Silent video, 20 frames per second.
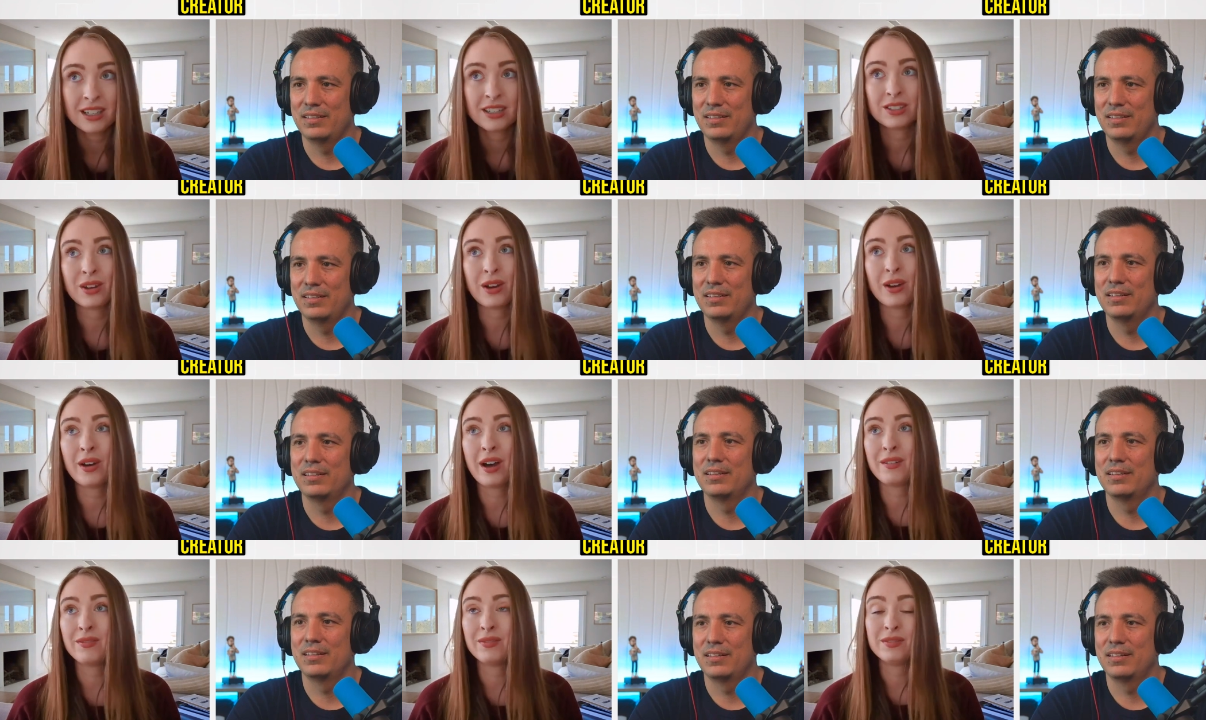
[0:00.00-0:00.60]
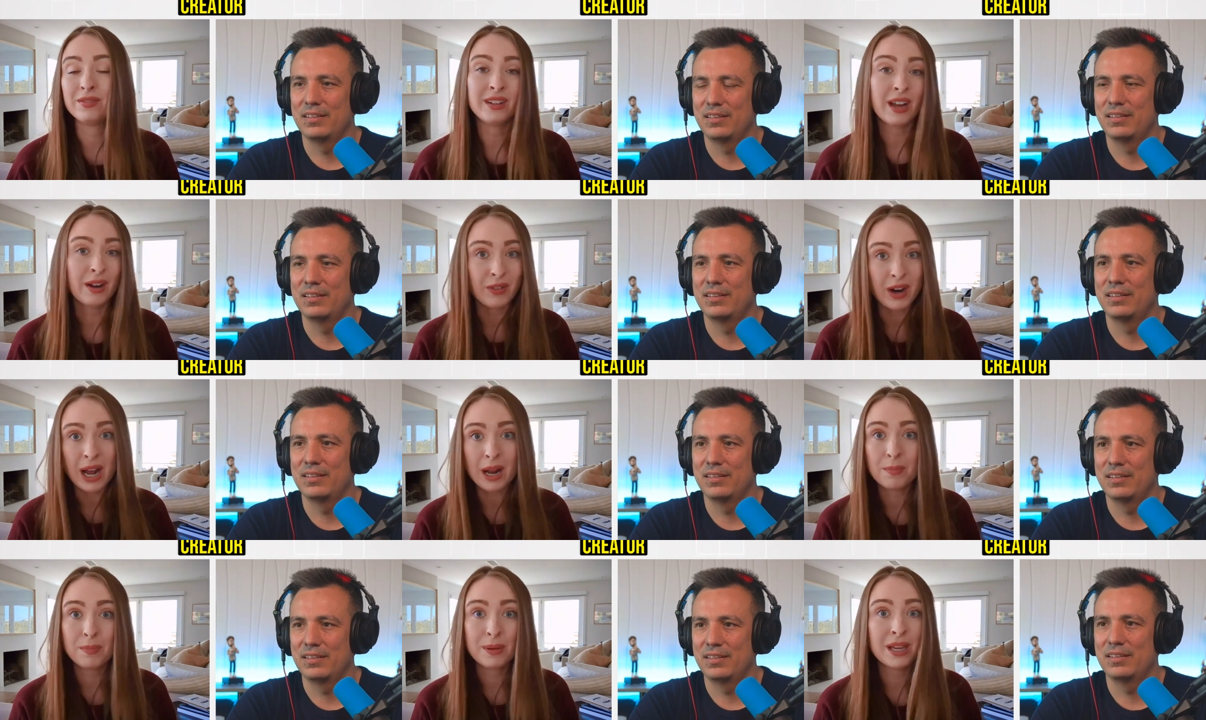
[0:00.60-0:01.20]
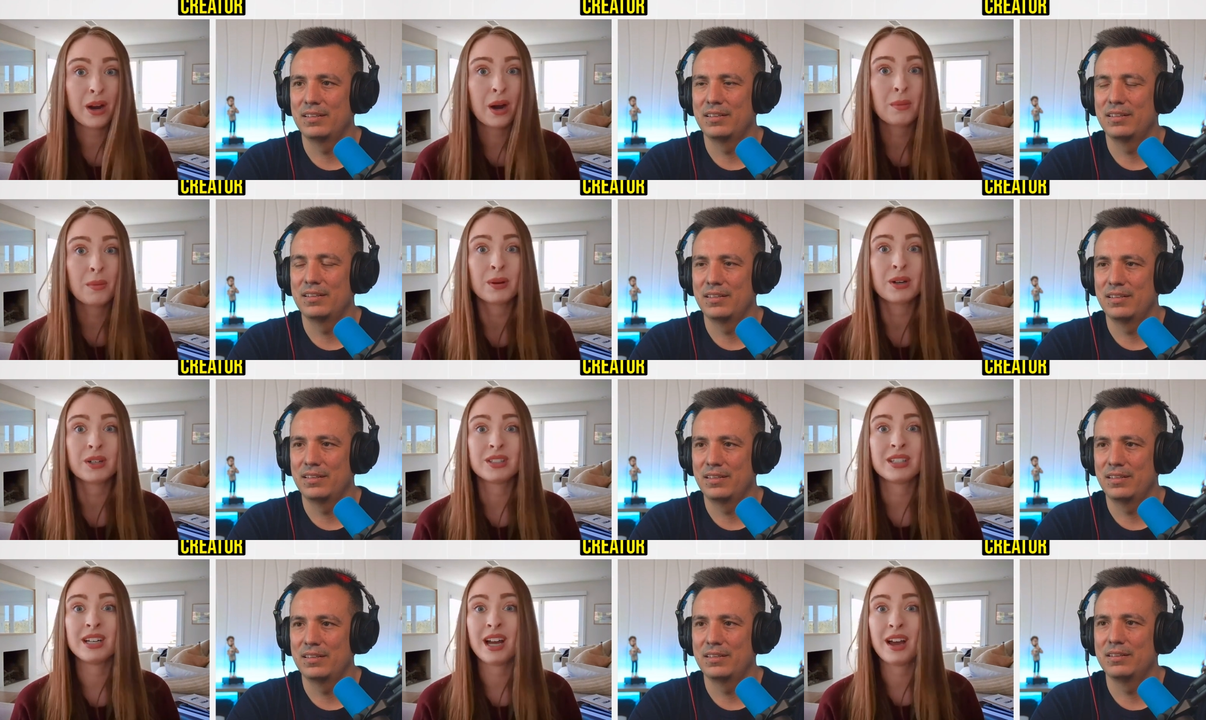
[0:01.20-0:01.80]
Speaker 1: So I've never had a PR
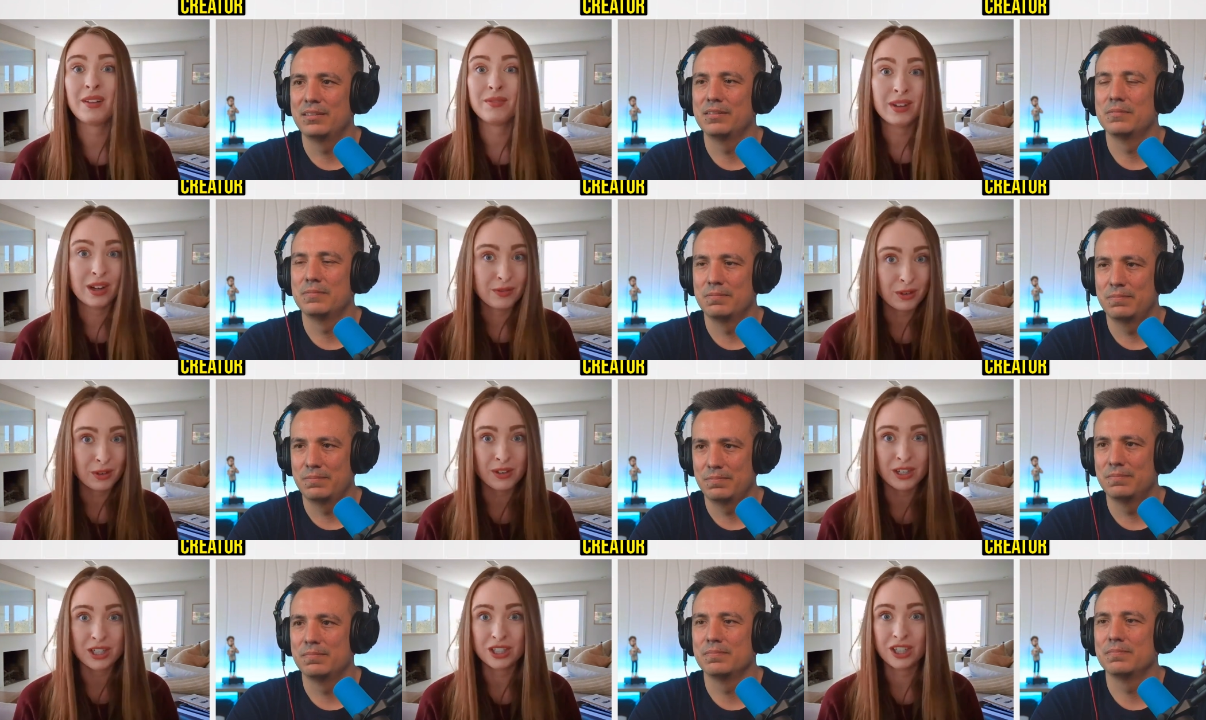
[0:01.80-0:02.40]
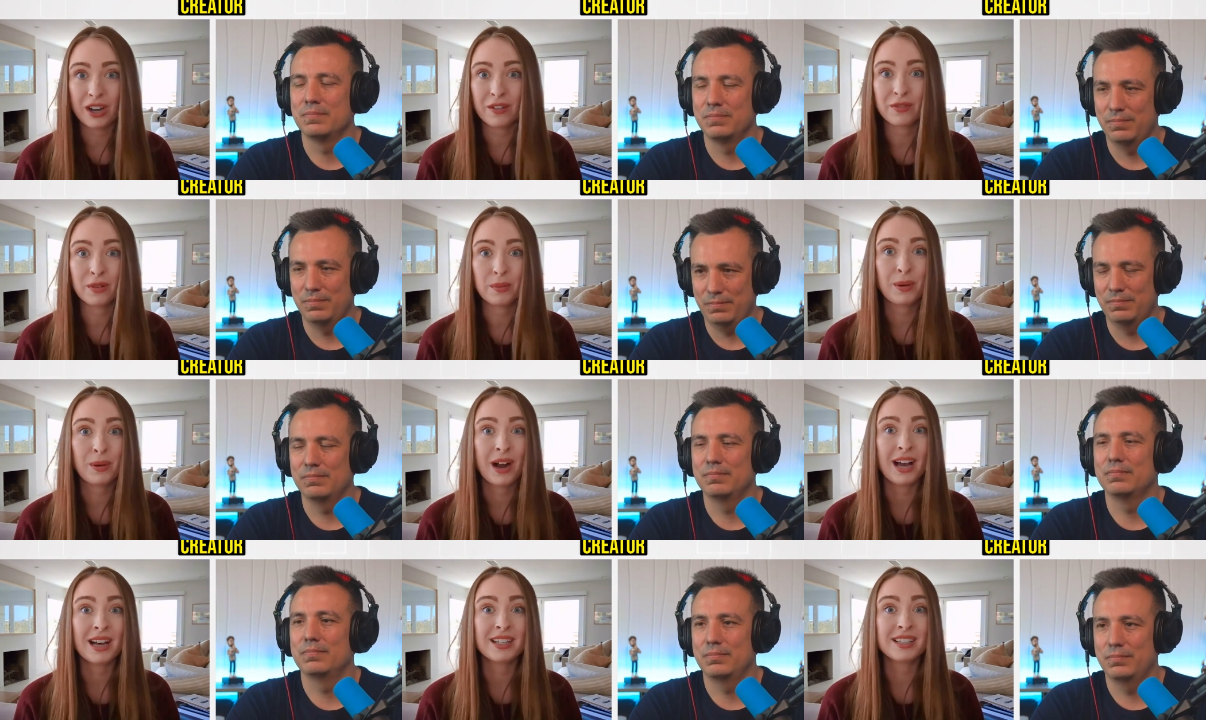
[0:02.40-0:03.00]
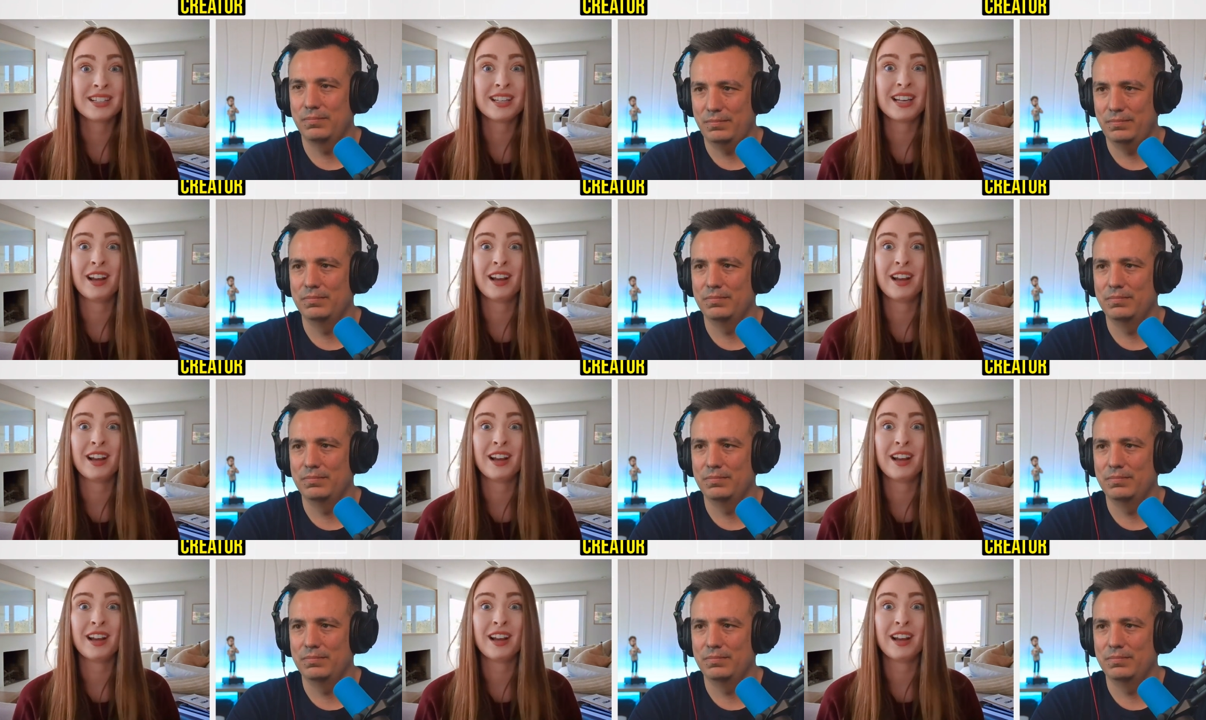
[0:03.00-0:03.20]
person. I've never reached out for press.